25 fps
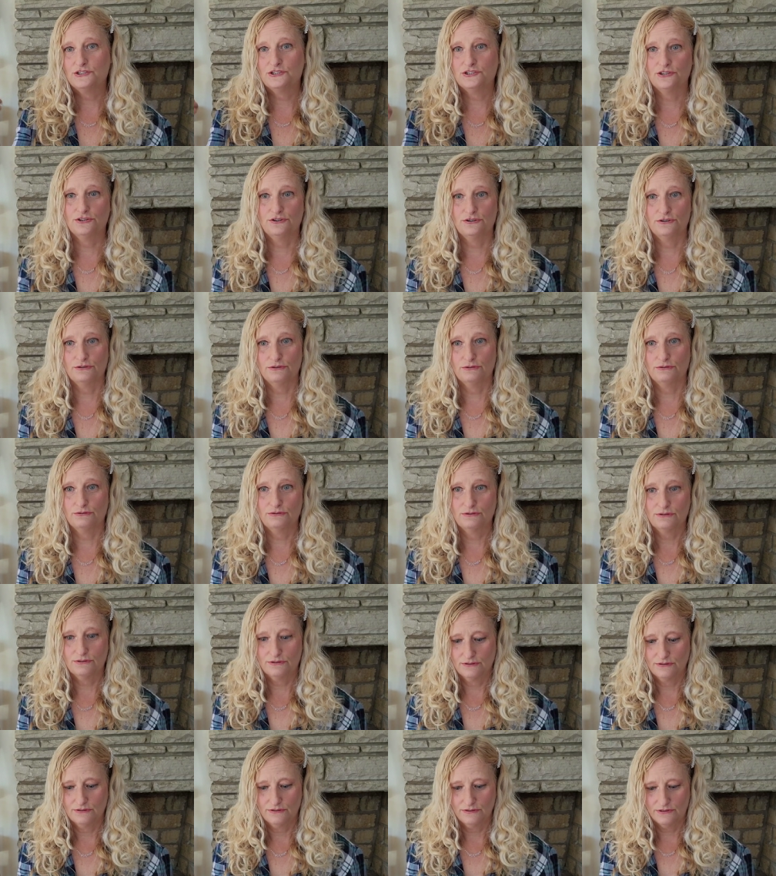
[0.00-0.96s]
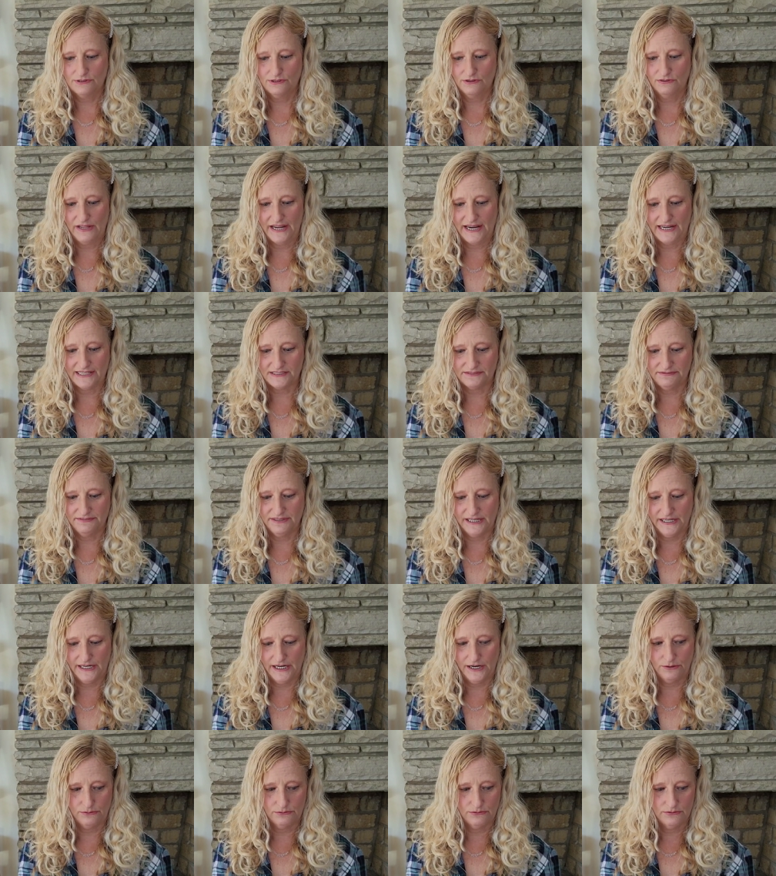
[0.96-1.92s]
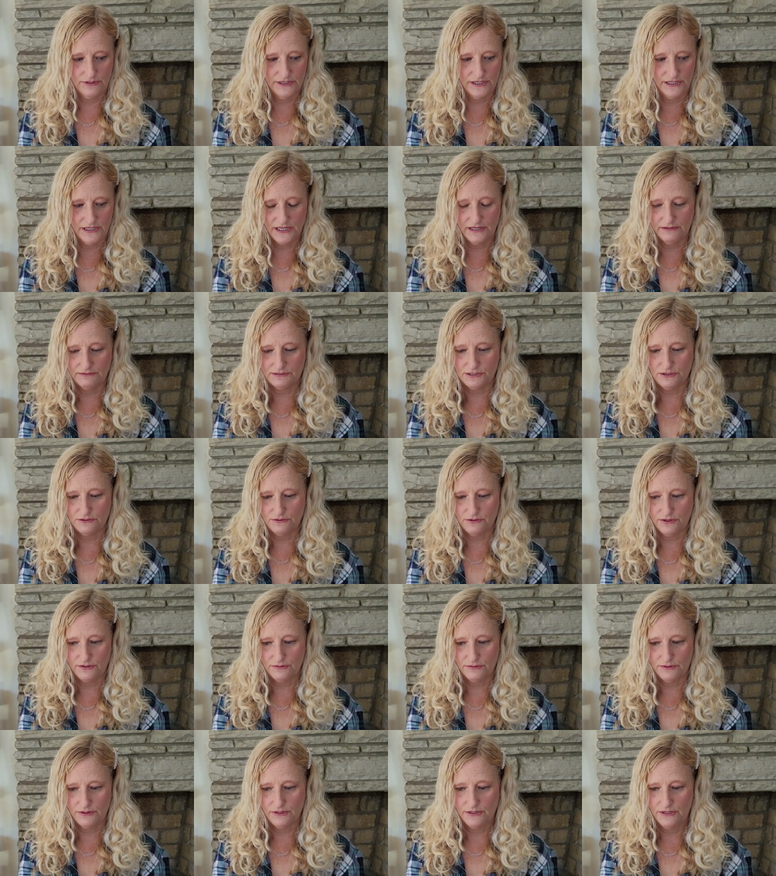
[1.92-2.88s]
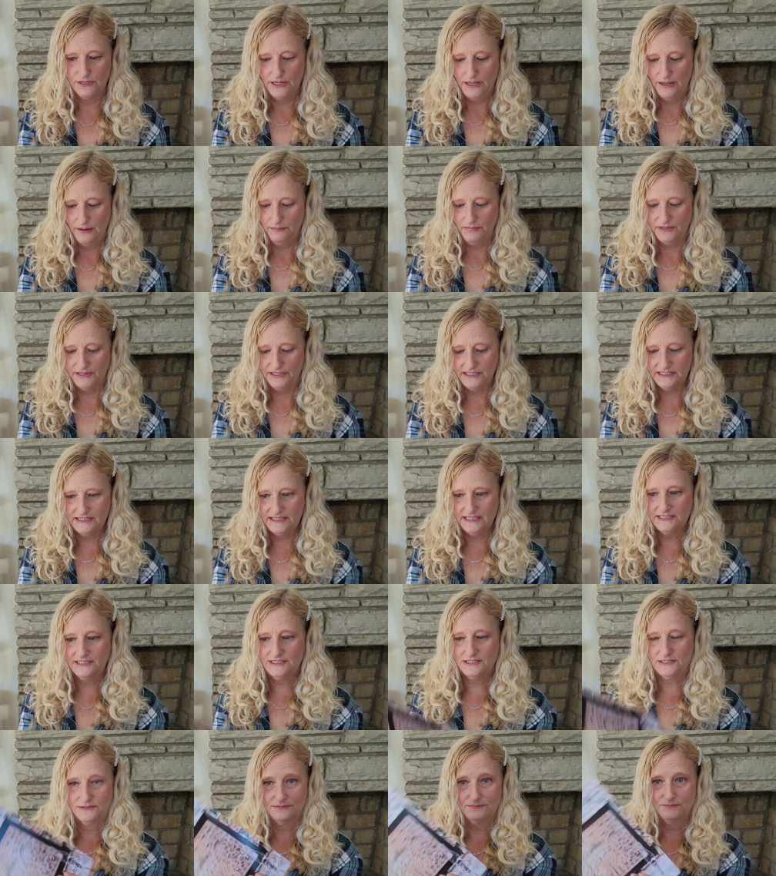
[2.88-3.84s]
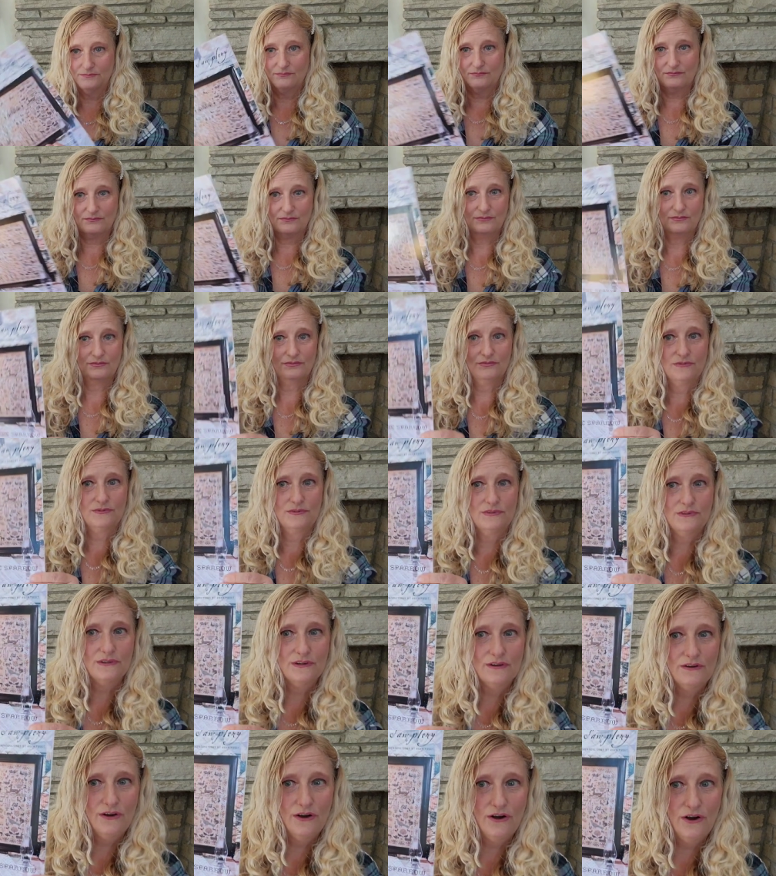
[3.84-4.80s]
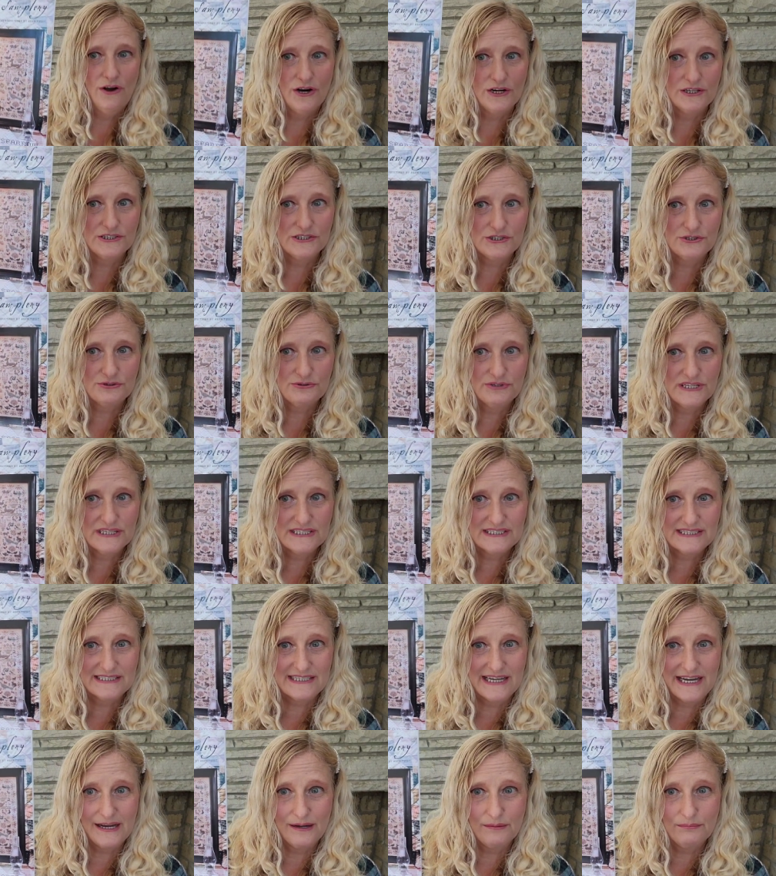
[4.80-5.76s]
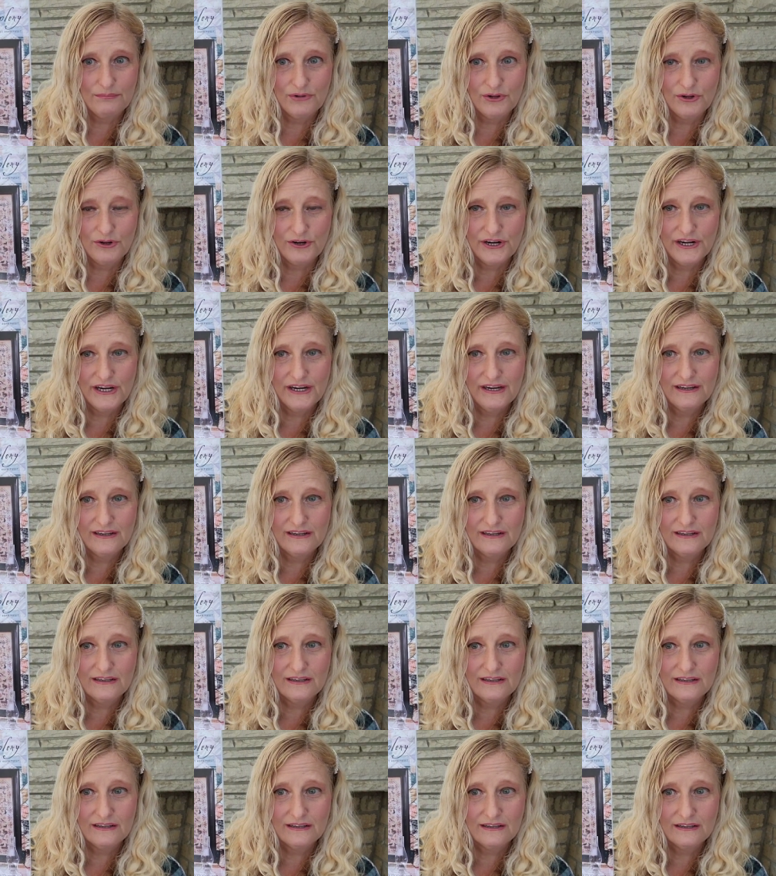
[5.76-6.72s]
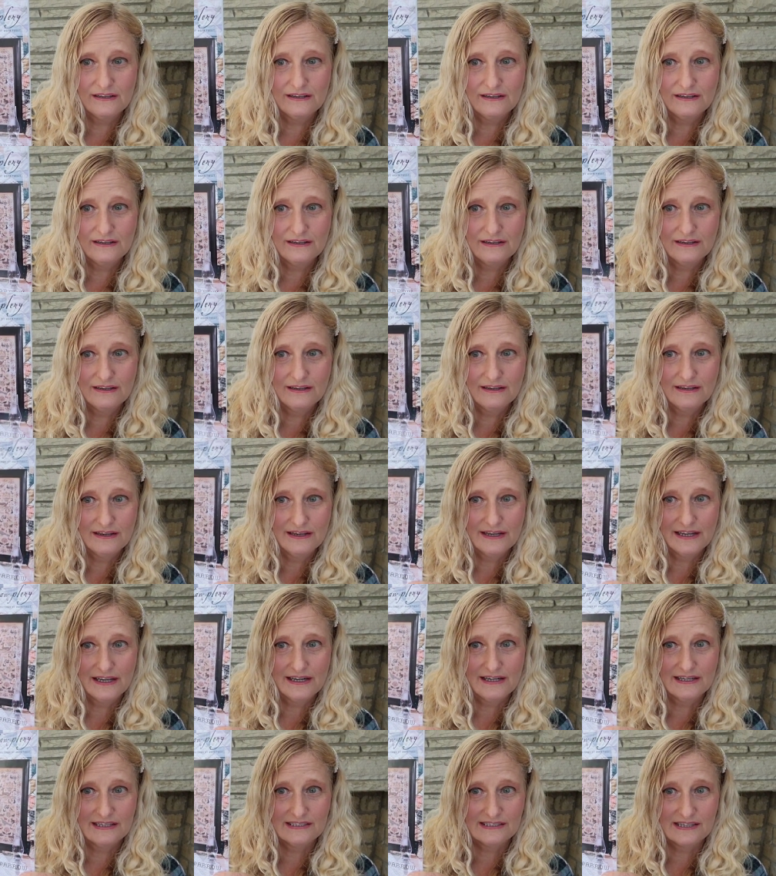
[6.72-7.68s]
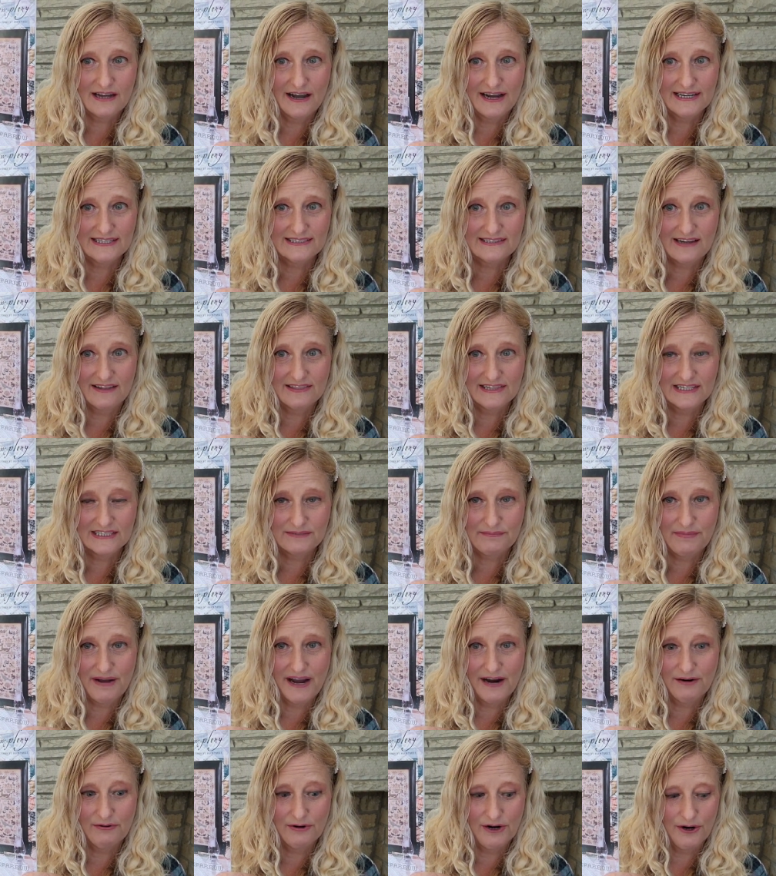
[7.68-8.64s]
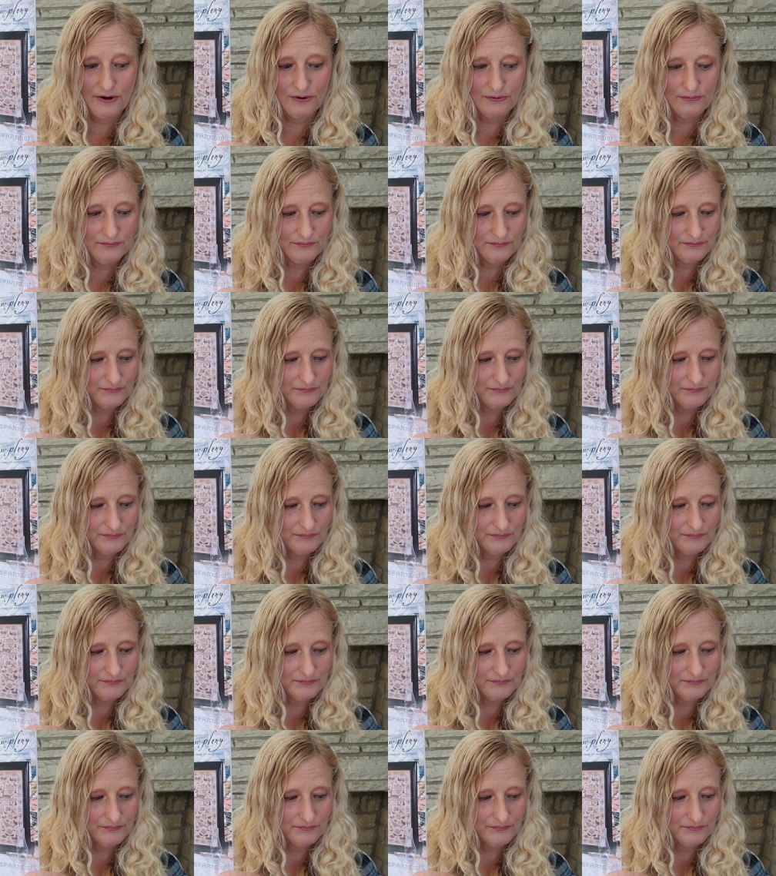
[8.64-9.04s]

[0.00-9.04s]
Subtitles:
to the last video, and it gives you, but this is Heartstring Samplery, and his eyes on the sparrow.